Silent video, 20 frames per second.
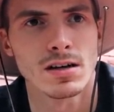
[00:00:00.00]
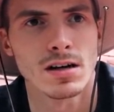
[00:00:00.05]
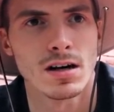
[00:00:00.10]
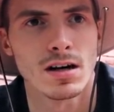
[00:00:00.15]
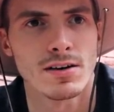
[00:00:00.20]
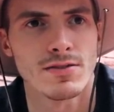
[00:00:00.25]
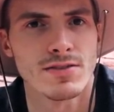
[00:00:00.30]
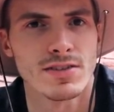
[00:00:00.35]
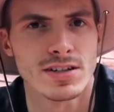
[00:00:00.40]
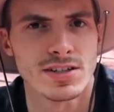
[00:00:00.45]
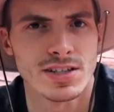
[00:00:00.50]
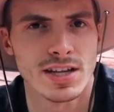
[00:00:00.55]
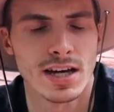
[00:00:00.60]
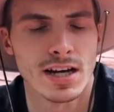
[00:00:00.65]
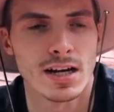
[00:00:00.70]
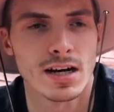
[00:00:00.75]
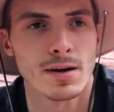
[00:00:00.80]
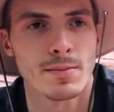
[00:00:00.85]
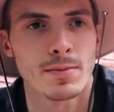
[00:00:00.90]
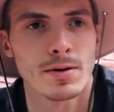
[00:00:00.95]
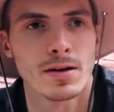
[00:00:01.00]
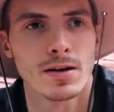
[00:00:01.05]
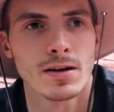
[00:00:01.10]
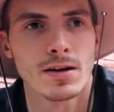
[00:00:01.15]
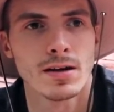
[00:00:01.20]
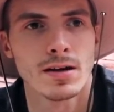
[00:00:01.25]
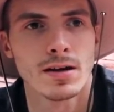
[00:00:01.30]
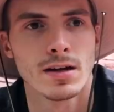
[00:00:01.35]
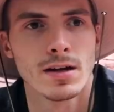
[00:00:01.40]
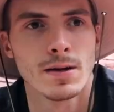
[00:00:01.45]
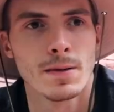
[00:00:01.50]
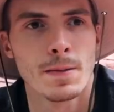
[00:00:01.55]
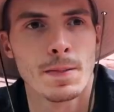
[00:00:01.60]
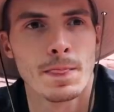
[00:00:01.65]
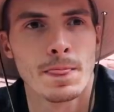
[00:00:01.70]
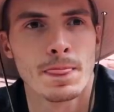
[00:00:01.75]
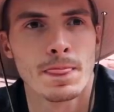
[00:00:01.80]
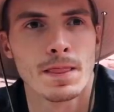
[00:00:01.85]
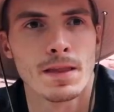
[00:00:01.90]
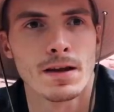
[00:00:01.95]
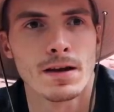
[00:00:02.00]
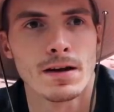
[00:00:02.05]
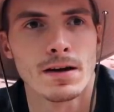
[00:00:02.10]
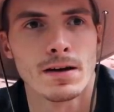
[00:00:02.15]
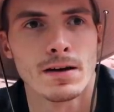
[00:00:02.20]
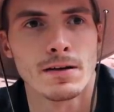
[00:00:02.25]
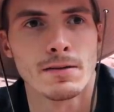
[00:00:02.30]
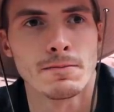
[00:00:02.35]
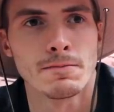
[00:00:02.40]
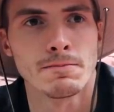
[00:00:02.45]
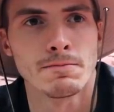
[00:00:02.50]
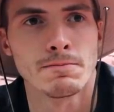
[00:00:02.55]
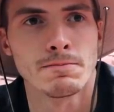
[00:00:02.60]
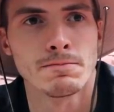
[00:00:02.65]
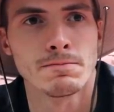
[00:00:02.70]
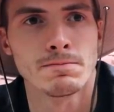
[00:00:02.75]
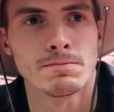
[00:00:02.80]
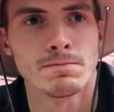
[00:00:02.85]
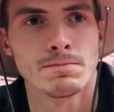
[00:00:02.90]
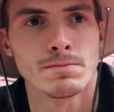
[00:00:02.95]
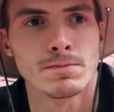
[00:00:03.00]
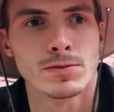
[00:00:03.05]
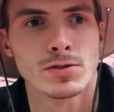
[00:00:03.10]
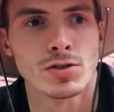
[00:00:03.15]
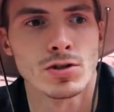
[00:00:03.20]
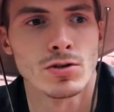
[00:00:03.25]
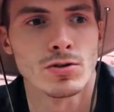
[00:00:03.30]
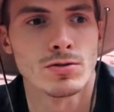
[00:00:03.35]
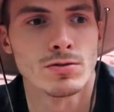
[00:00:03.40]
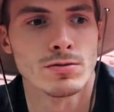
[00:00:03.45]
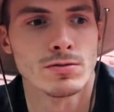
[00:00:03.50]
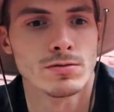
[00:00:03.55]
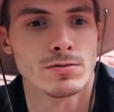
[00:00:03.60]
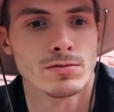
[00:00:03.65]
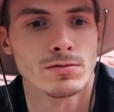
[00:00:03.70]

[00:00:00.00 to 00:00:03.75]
uh, finish that up. Um, so